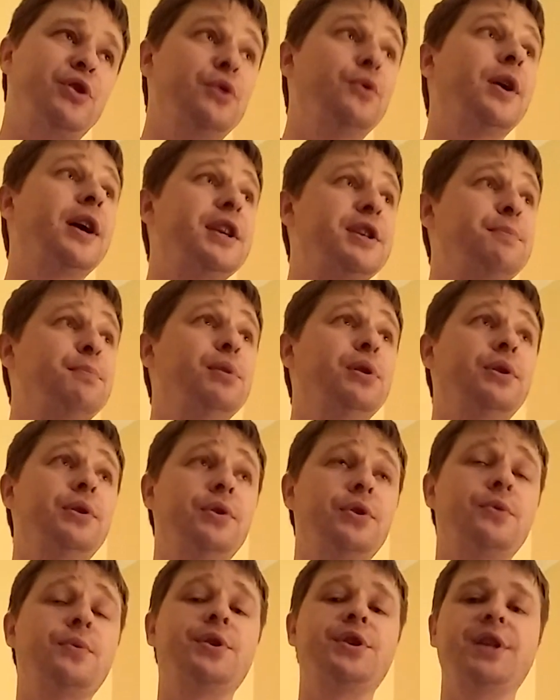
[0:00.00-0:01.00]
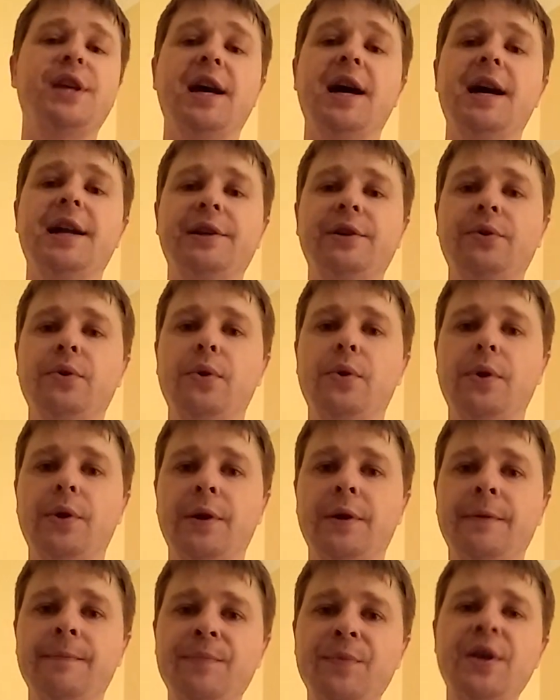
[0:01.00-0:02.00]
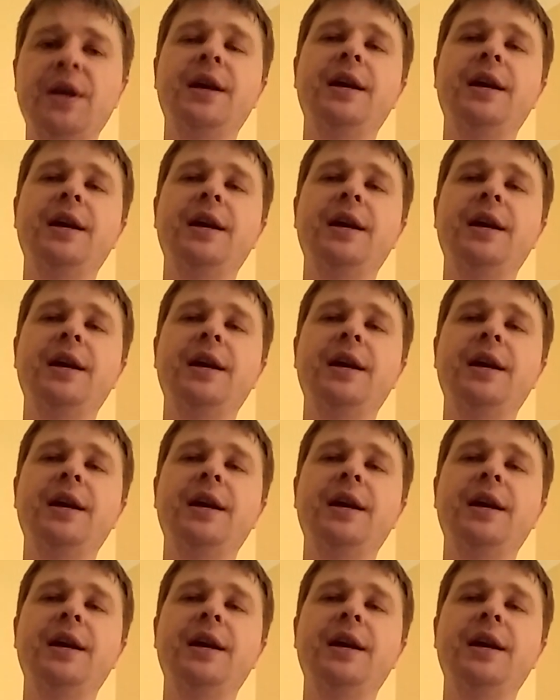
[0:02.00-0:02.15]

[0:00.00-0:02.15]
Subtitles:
U.S. Blues was the encore,